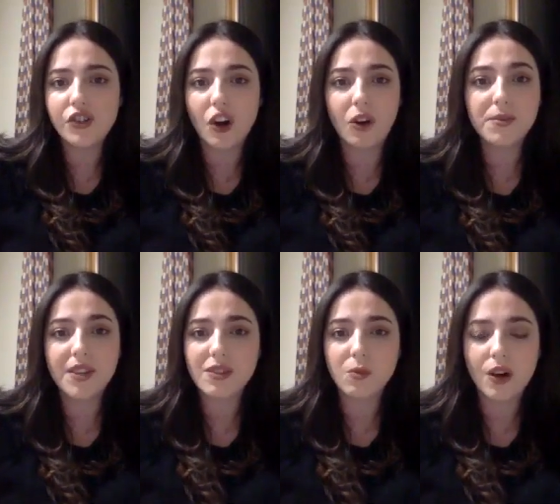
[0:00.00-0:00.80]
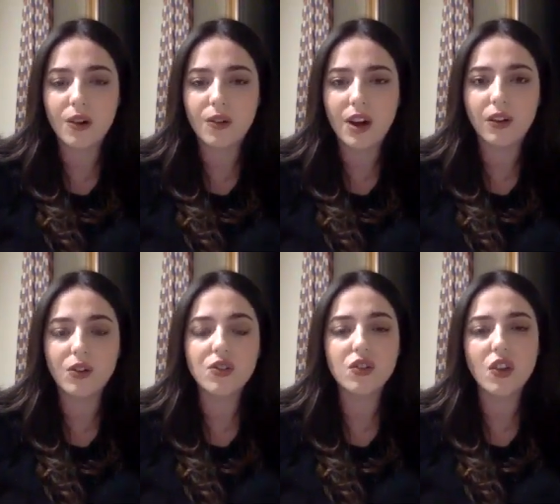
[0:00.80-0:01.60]
jobs as well. I
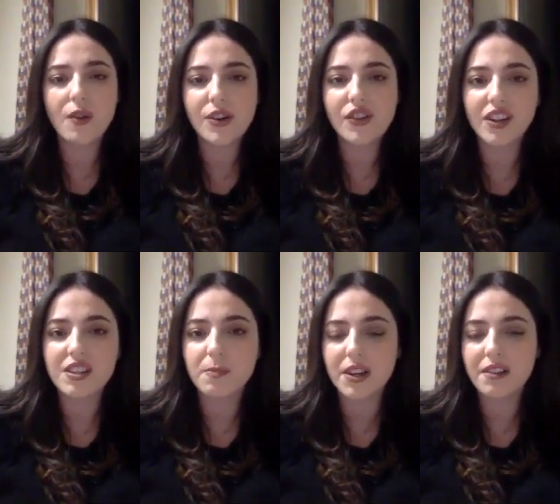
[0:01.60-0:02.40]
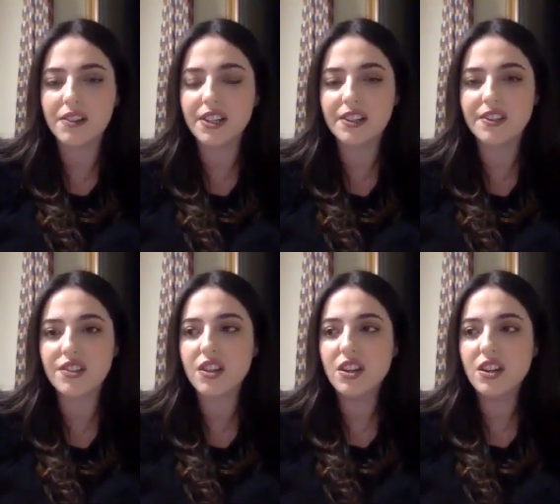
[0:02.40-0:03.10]
got so much experience,